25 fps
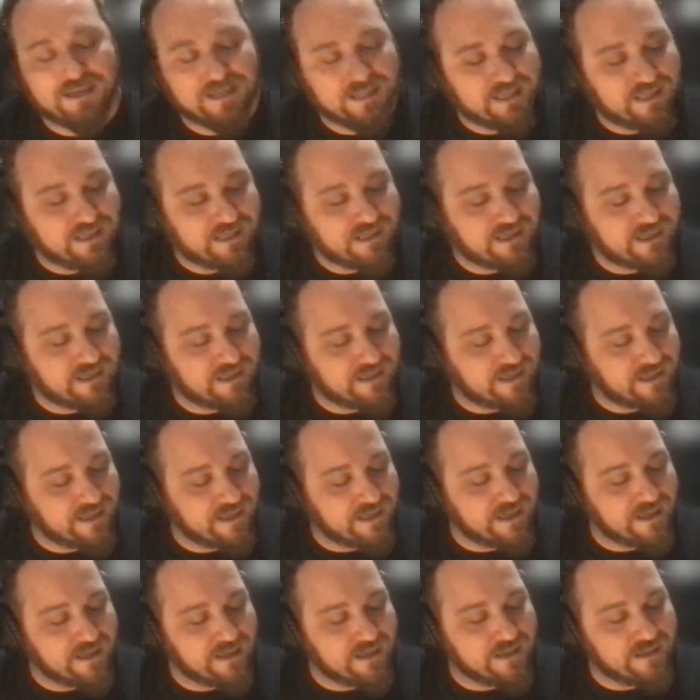He
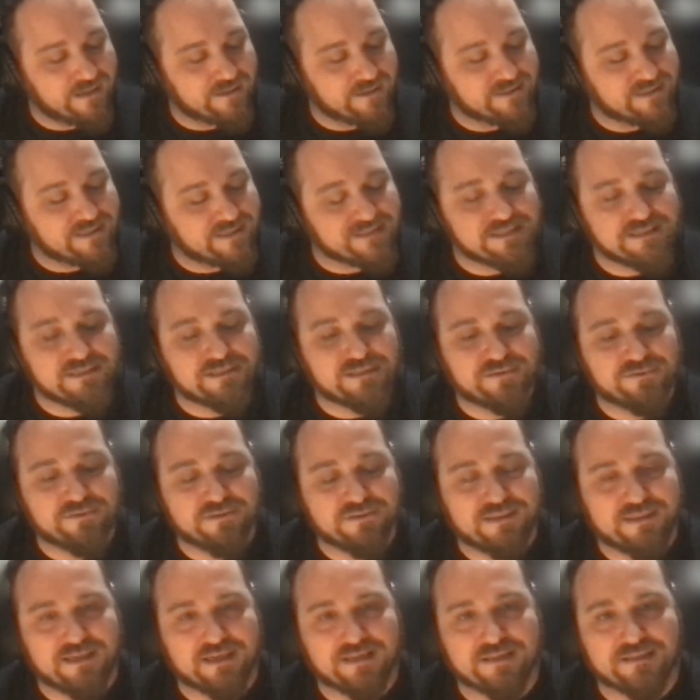doesn't do
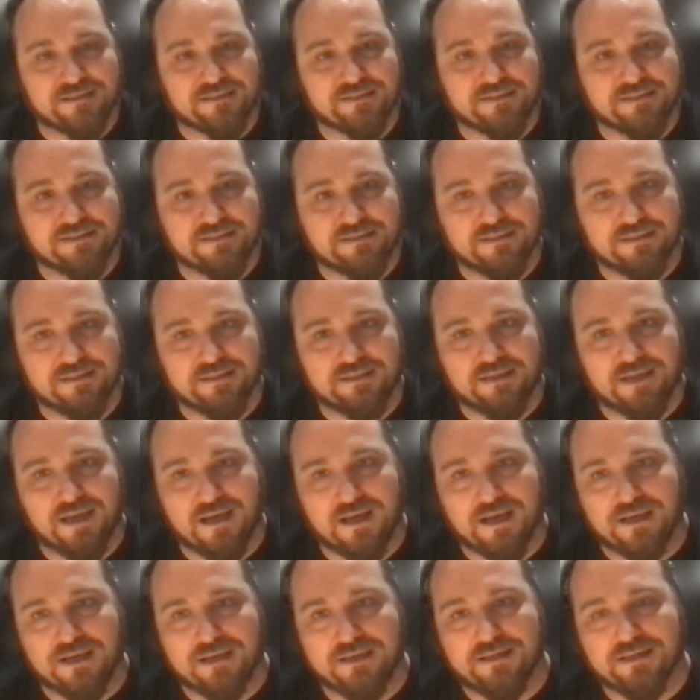things
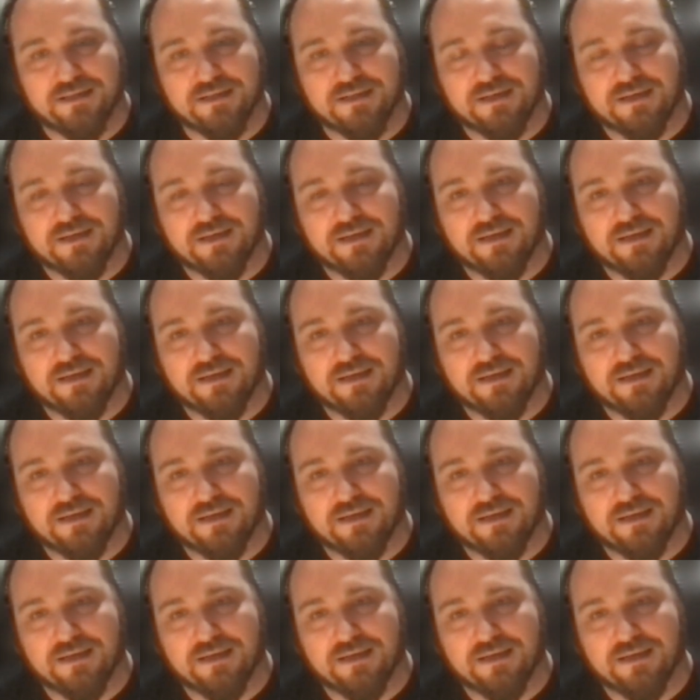on.